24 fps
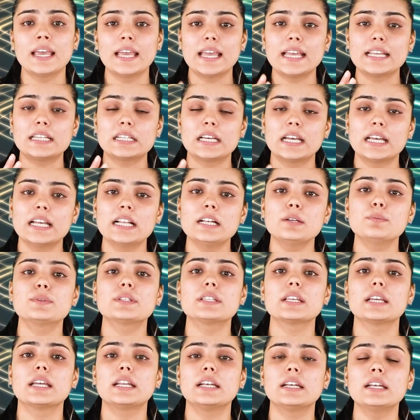It helps
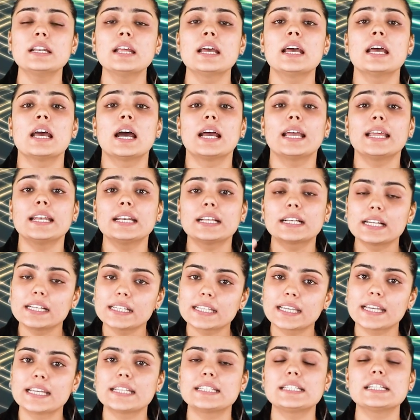in
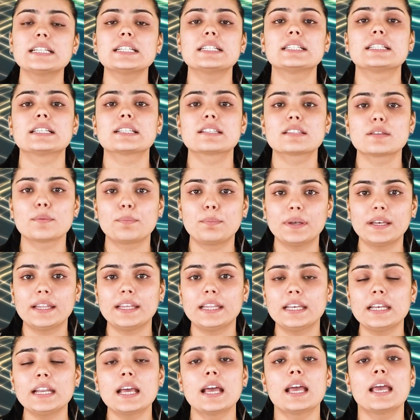inculcating
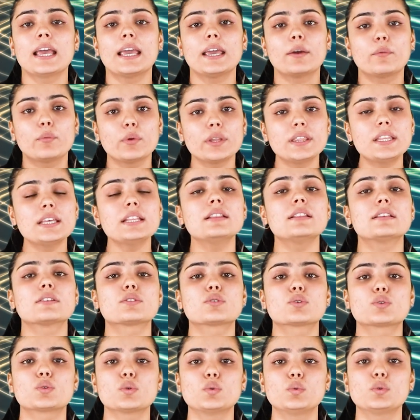discipline within the
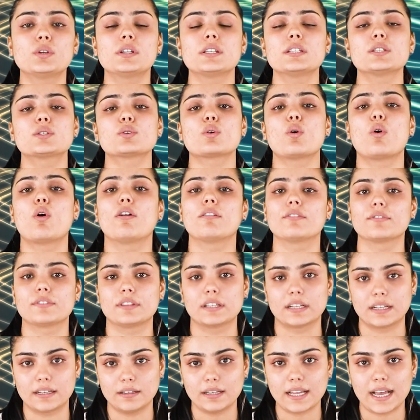students of
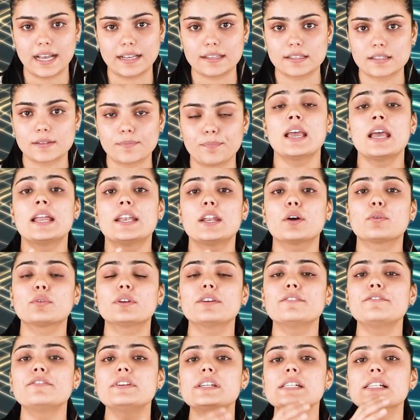the class. Now,
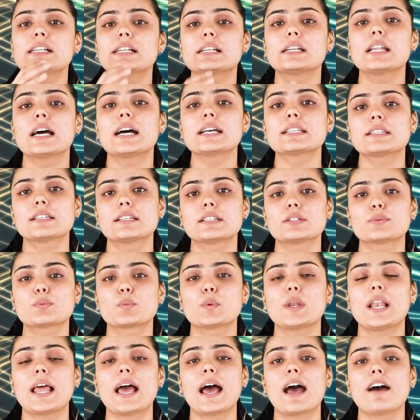different classes
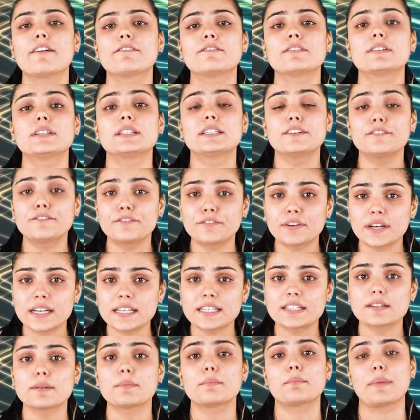will have
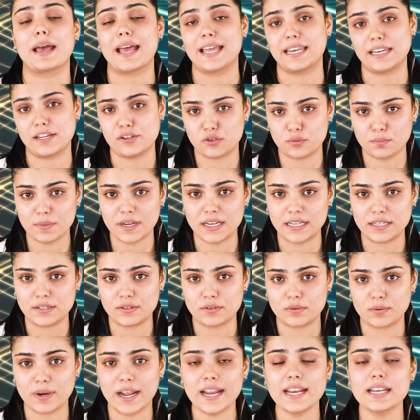different
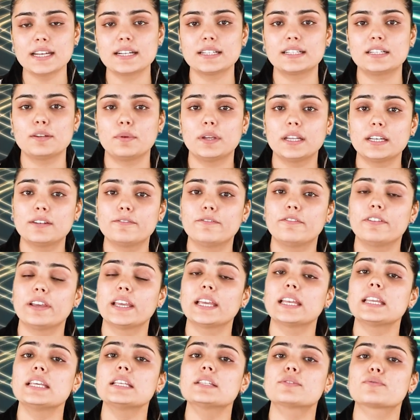management, right? It
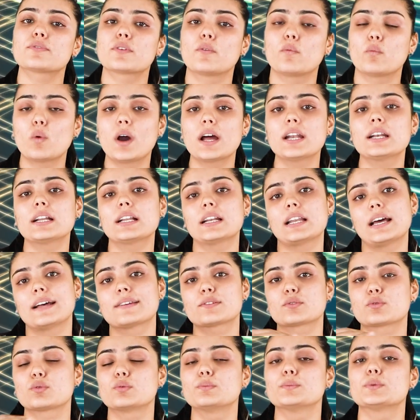varies from one
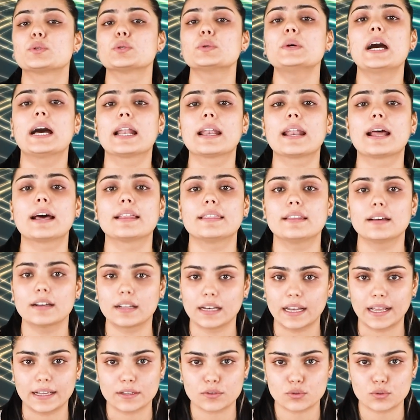classroom to another
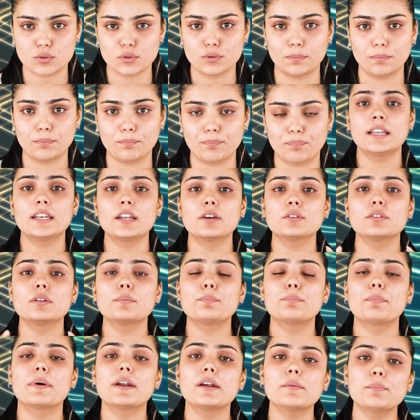classroom. Now, the
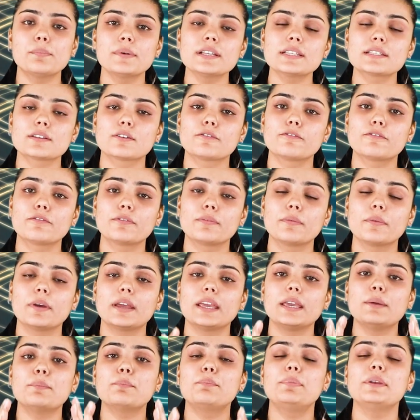purpose of
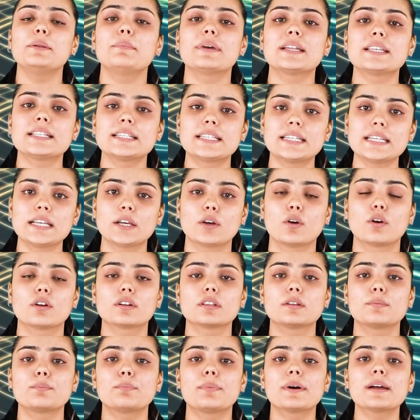implementing or
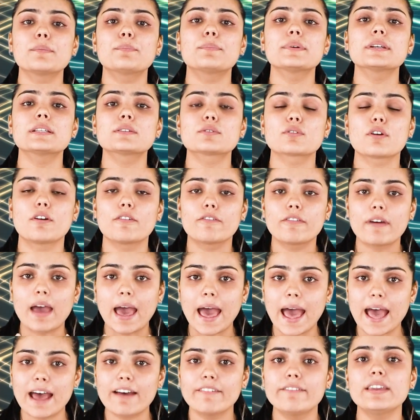the purpose of
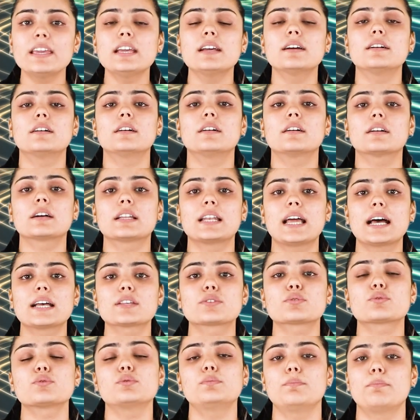having a
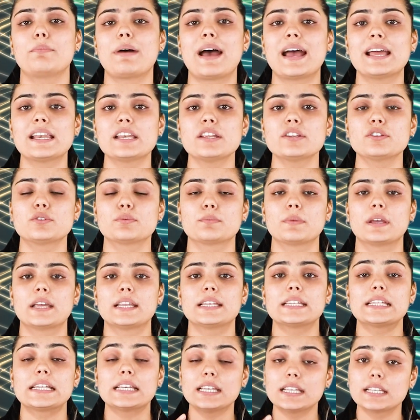classroom
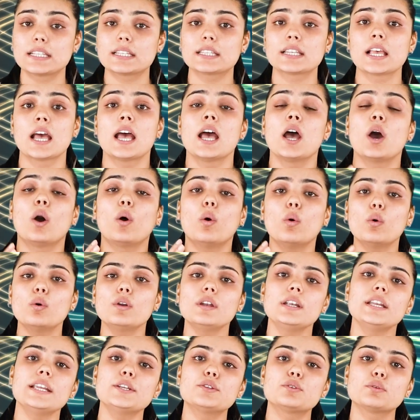management is
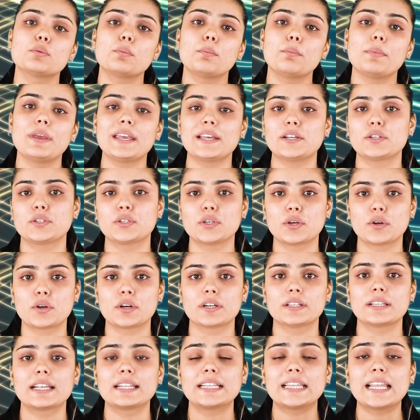only to make sure
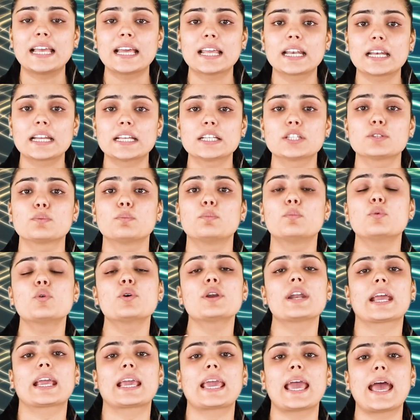that there is
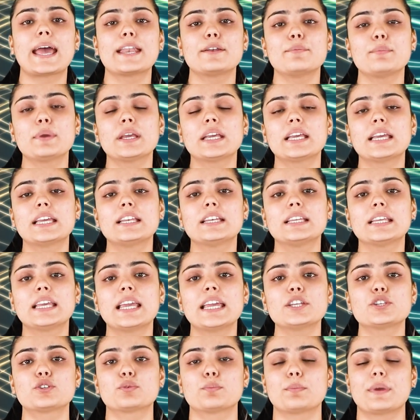more academic
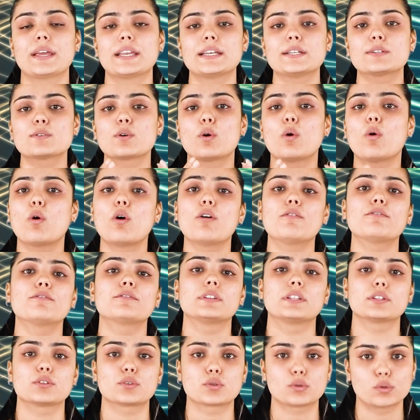engagement of
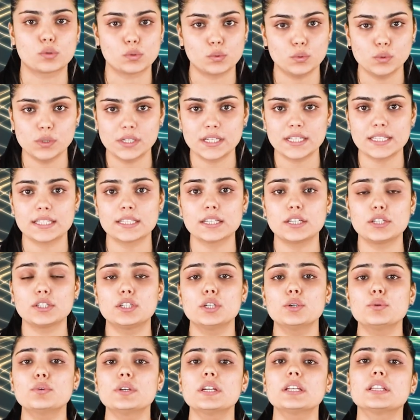the students
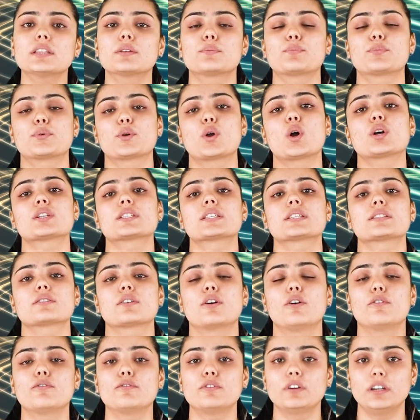during the process
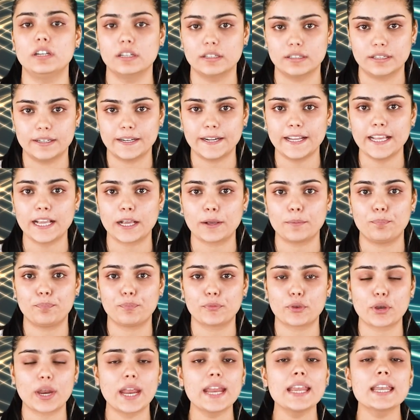of learning,
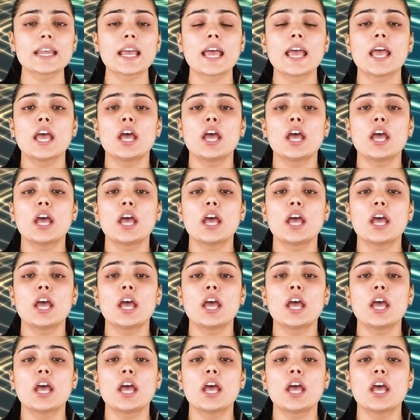right?